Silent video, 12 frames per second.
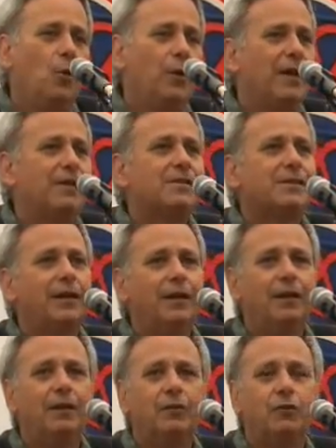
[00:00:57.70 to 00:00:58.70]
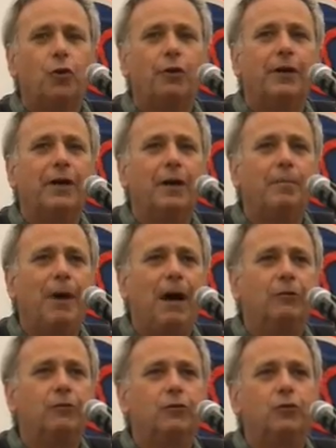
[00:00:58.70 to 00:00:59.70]
We are still talking
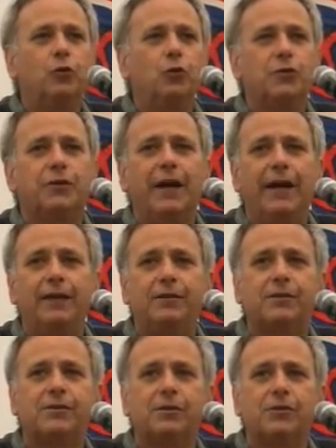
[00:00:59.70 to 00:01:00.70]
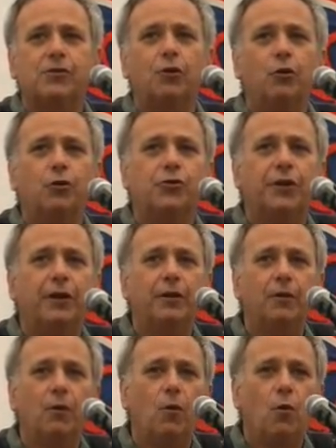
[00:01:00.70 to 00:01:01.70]
about two-states
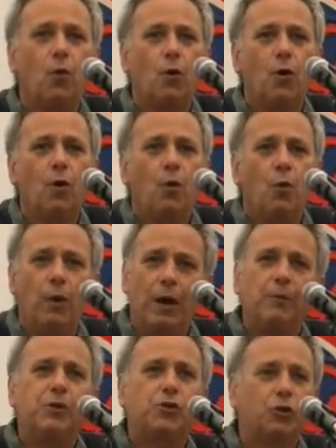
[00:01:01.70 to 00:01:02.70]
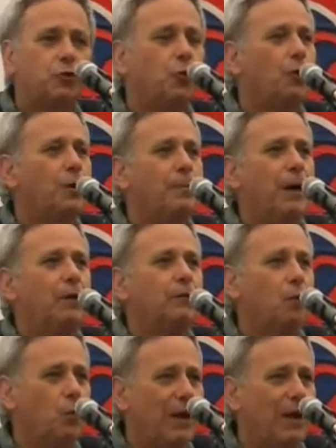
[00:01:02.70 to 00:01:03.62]
solution, where we should talk about a